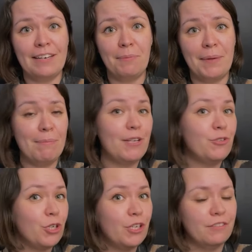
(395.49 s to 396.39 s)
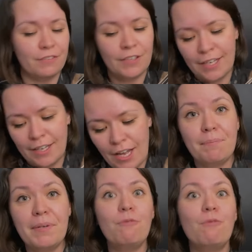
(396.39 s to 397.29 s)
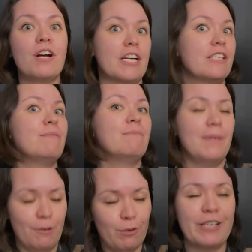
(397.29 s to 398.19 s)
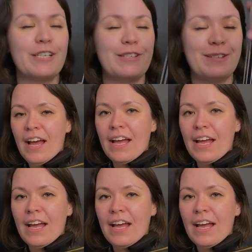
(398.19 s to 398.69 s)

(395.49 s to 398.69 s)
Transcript: and maybe I should have, but it works. It works.